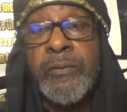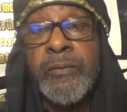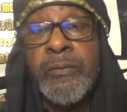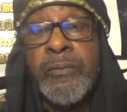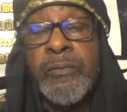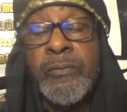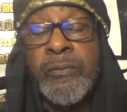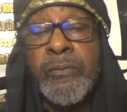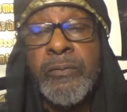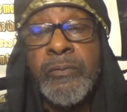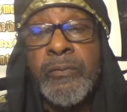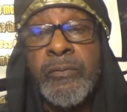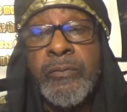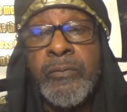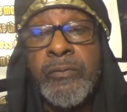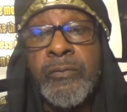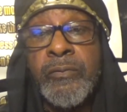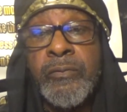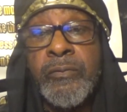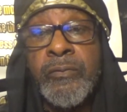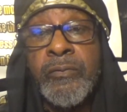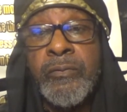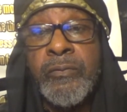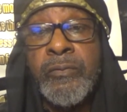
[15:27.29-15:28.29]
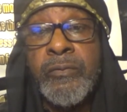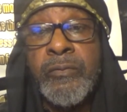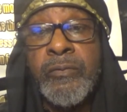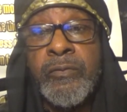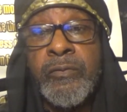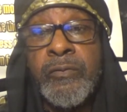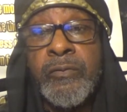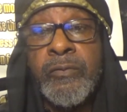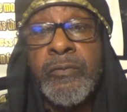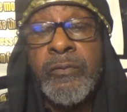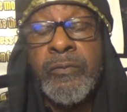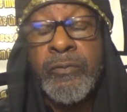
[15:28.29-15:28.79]

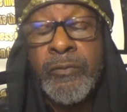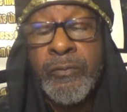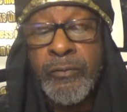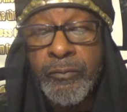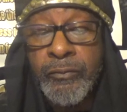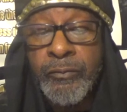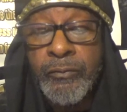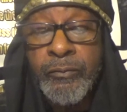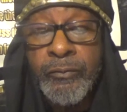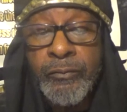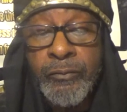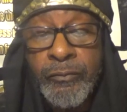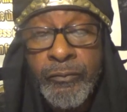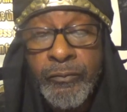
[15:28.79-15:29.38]
No one is speaking in this clip.